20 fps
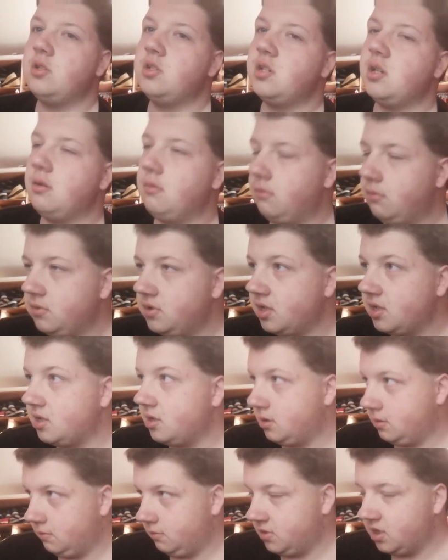
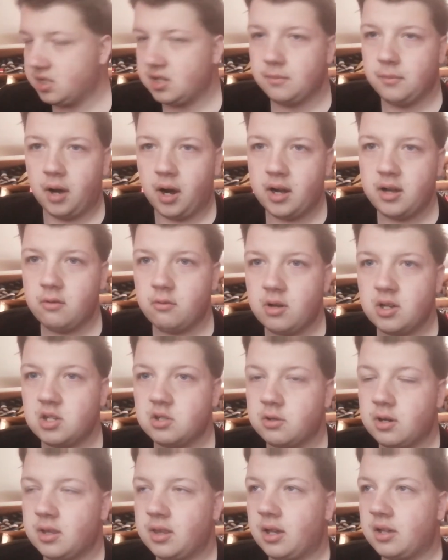Just a minor
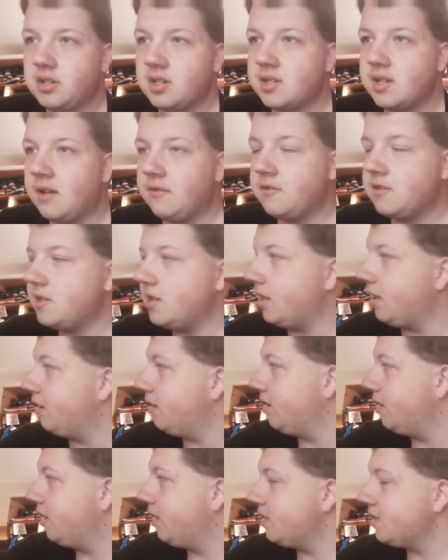injury that I just have
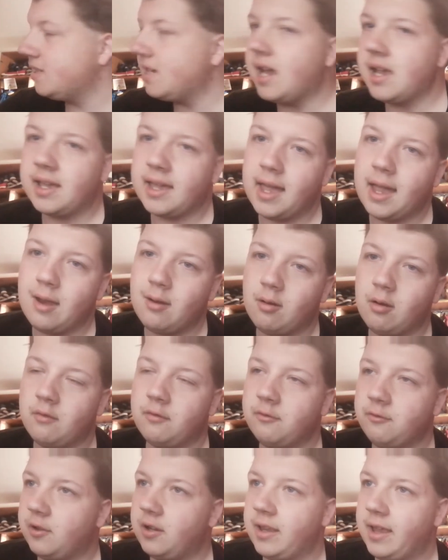to take care
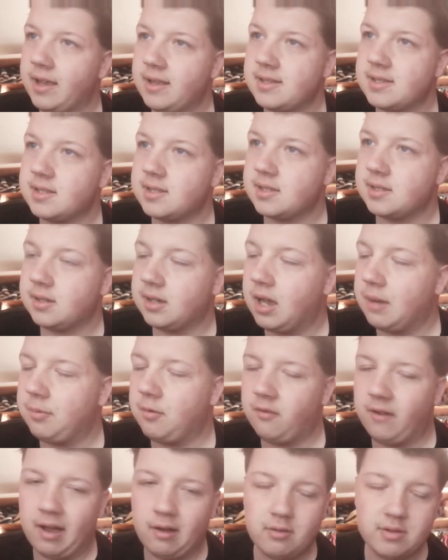of for the next
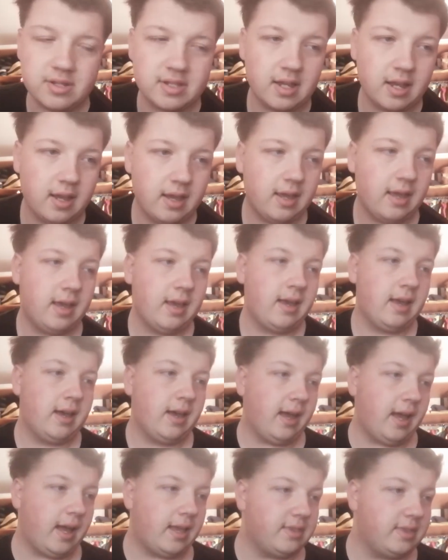couple of hours.
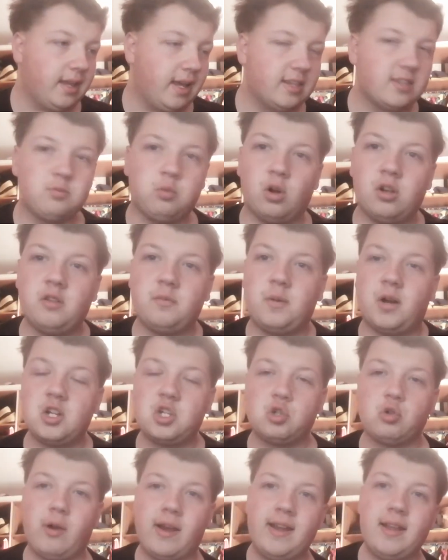And that one of my
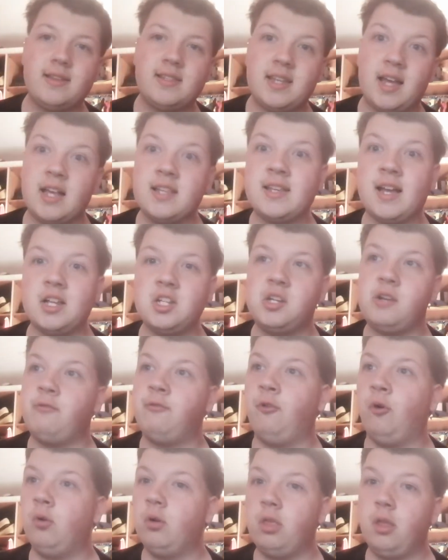trailers has actually
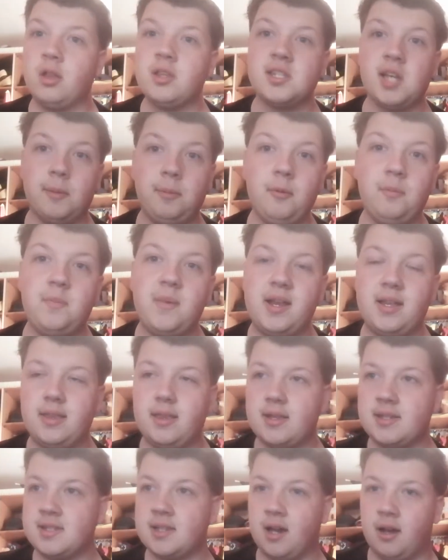fallen on top of me
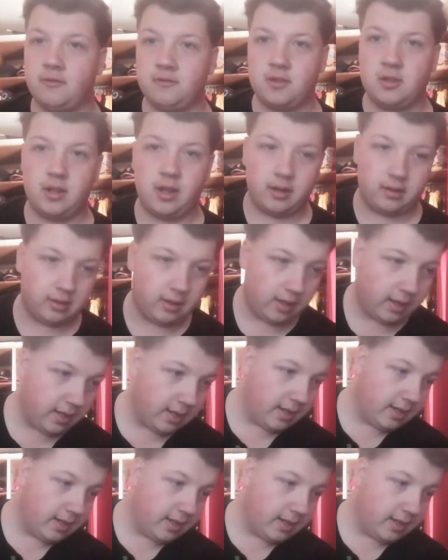this afternoon.